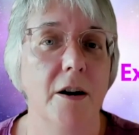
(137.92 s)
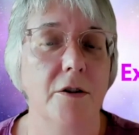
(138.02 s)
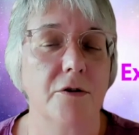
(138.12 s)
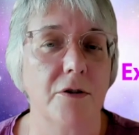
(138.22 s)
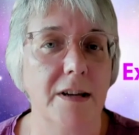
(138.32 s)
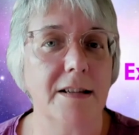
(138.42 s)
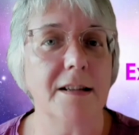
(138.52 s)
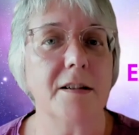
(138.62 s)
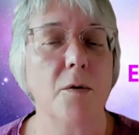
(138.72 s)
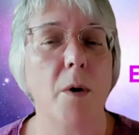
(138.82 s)
So this
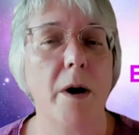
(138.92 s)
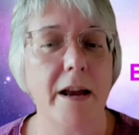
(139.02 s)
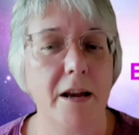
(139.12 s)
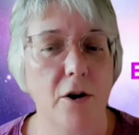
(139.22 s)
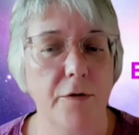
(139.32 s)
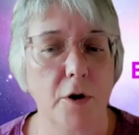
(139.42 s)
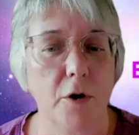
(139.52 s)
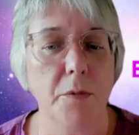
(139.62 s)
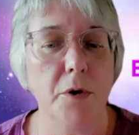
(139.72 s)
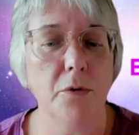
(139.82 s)
is a way of
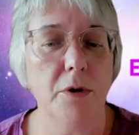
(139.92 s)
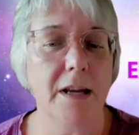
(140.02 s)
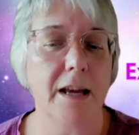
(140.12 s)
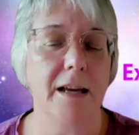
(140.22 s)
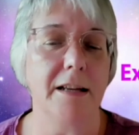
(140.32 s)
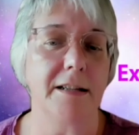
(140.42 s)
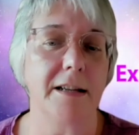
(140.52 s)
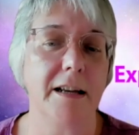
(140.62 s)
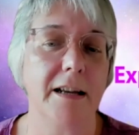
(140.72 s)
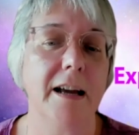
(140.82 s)

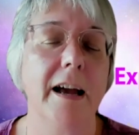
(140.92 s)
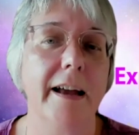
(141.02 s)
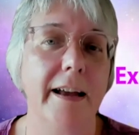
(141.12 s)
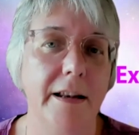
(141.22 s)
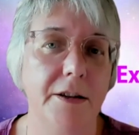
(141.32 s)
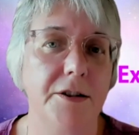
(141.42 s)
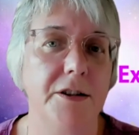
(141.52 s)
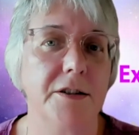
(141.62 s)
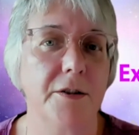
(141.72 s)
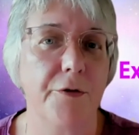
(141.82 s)
communicating
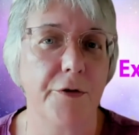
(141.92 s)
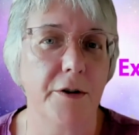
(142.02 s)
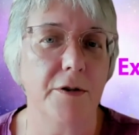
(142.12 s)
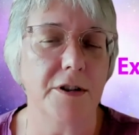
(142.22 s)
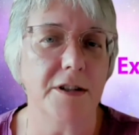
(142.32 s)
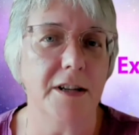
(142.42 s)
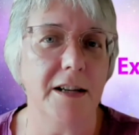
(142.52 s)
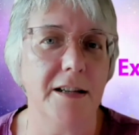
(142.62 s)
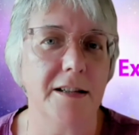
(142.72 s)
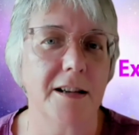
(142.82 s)
energies and
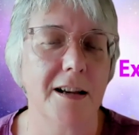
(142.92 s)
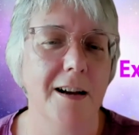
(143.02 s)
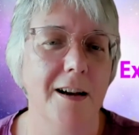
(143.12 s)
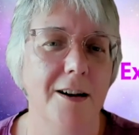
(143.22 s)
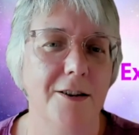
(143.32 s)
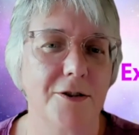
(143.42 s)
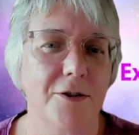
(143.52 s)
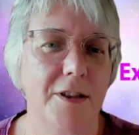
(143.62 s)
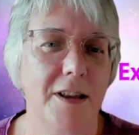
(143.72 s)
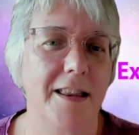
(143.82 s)
frequencies so
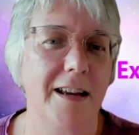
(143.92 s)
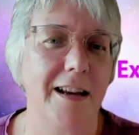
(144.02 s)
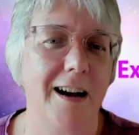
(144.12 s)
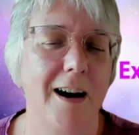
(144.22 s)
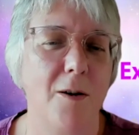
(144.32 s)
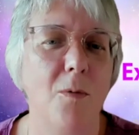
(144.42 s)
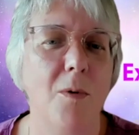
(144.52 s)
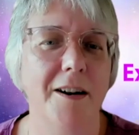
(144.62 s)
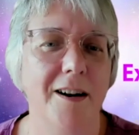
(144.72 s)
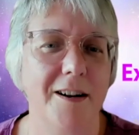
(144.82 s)
that they are
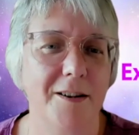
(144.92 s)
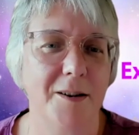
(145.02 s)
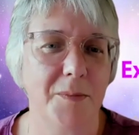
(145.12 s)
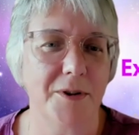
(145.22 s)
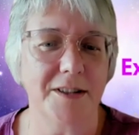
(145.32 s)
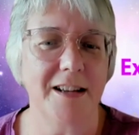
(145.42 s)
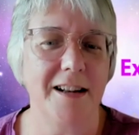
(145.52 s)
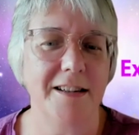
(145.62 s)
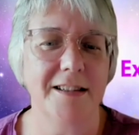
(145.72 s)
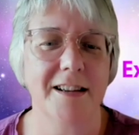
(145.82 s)

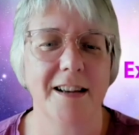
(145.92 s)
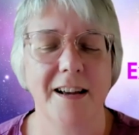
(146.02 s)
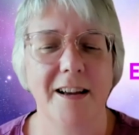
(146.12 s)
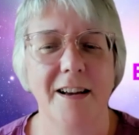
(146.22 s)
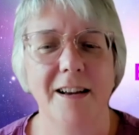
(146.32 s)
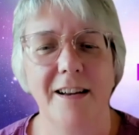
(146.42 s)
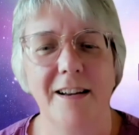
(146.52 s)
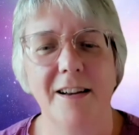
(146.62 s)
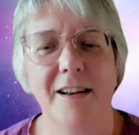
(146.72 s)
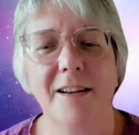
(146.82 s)
100%
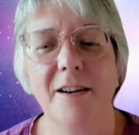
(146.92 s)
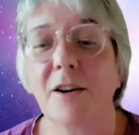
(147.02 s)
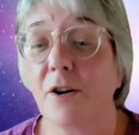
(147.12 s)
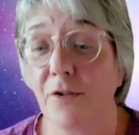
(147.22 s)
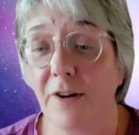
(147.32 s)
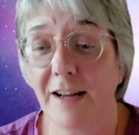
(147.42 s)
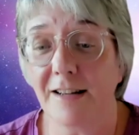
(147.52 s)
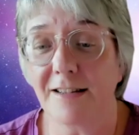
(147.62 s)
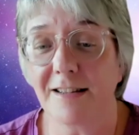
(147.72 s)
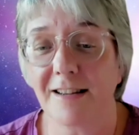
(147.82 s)

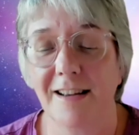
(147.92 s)
correct,